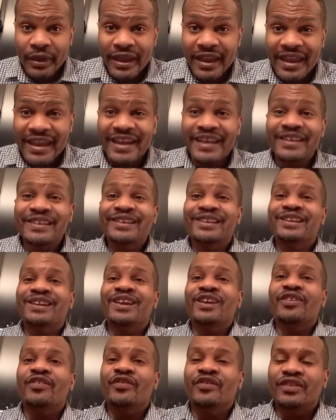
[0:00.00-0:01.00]
and
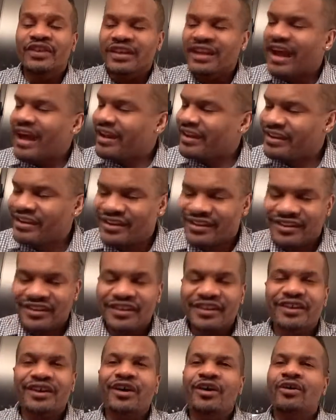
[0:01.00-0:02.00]
leave. Get out of here. Get
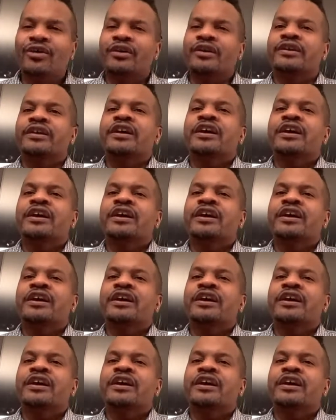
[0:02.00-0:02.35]
going.